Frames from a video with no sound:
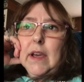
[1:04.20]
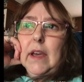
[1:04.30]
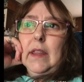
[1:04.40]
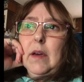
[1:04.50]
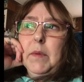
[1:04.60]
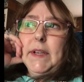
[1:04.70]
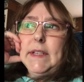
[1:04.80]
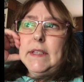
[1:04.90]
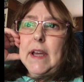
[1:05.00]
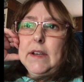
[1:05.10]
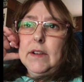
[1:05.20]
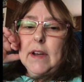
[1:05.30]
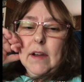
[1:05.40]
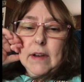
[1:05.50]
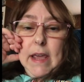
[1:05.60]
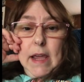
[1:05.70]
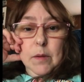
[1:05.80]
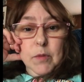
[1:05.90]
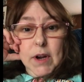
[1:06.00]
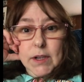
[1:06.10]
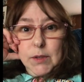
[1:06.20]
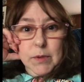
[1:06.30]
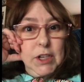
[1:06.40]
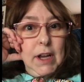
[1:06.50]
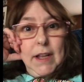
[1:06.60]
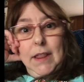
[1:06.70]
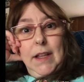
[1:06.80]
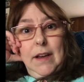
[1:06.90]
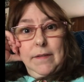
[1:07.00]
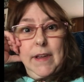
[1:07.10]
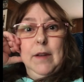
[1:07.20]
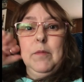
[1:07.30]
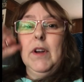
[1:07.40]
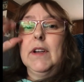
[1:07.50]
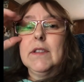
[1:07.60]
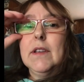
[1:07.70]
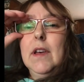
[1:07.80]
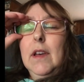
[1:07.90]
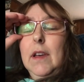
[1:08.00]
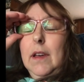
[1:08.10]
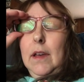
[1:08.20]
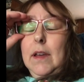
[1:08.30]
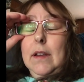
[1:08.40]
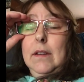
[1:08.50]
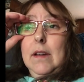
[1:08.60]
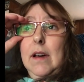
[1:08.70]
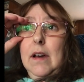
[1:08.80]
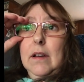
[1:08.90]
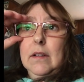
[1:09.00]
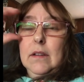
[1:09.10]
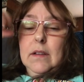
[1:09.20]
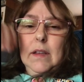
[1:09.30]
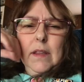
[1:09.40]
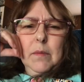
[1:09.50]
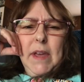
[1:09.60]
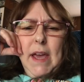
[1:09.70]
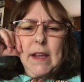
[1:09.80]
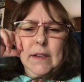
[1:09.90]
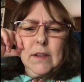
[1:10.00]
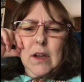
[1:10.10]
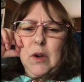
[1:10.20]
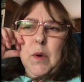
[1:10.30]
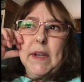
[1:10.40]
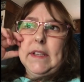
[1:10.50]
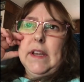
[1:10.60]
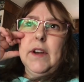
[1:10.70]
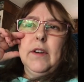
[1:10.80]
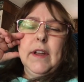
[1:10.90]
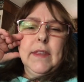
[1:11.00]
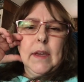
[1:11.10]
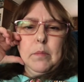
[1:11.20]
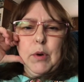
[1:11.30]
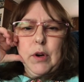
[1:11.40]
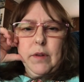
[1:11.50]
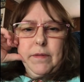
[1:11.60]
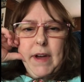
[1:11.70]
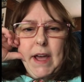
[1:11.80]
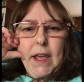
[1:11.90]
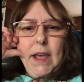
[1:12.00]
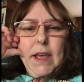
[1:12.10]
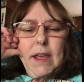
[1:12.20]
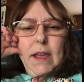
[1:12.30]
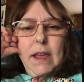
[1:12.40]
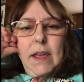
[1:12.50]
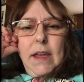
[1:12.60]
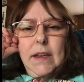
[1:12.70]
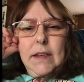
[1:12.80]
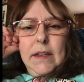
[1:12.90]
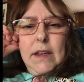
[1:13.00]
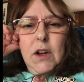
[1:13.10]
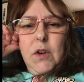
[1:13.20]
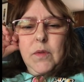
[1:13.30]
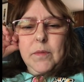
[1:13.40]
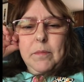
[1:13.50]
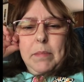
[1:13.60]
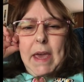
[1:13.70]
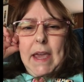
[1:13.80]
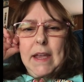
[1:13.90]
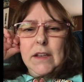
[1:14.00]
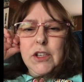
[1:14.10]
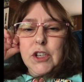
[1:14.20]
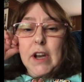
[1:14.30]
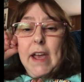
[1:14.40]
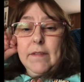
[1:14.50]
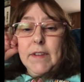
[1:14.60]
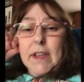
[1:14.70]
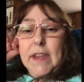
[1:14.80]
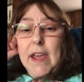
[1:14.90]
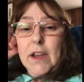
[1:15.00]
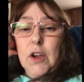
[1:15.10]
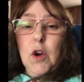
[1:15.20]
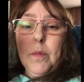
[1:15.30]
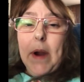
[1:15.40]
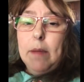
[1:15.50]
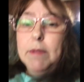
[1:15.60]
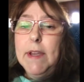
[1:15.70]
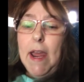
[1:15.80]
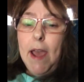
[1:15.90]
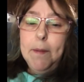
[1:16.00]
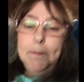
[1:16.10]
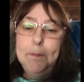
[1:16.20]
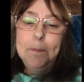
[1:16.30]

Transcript: And then we decided to go down to Hamricks, which I love Hamricks. And, uh, and then we had a quick dinner, I think, at BurgerFi. And, you know, pain, should I have done that? No, probably not.